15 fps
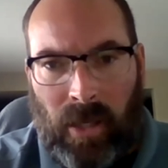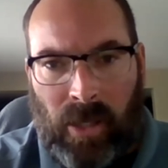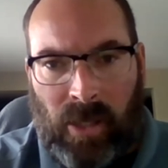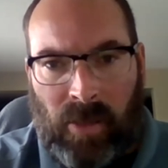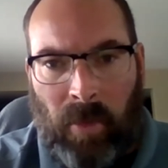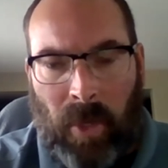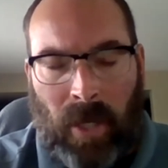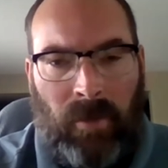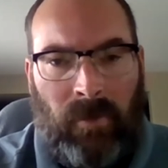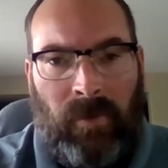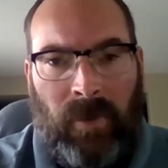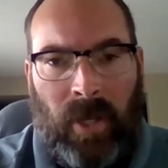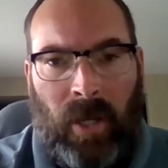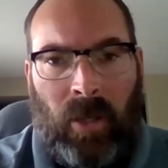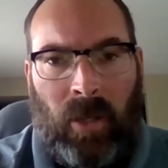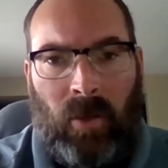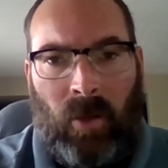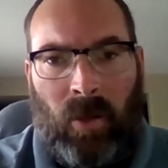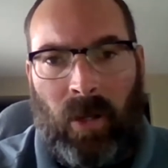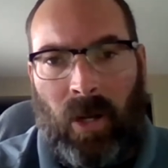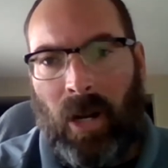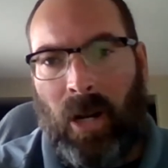is benefiting
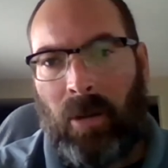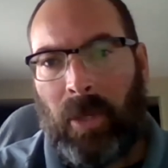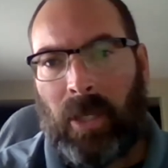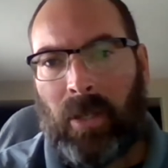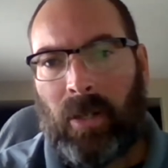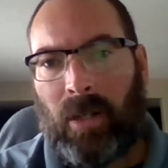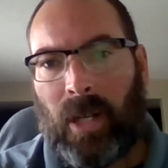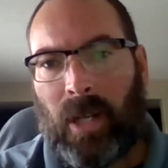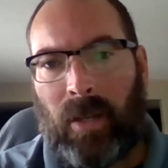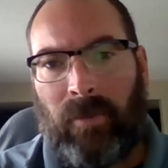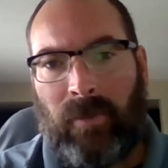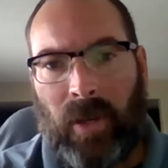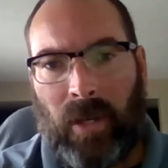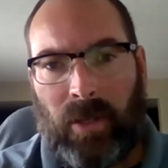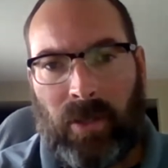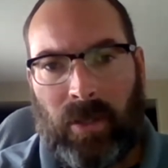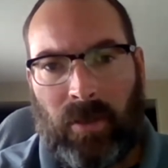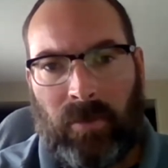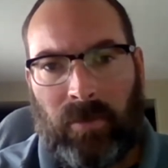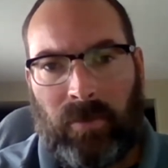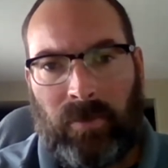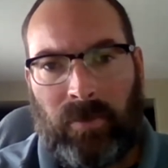or harming your lung function?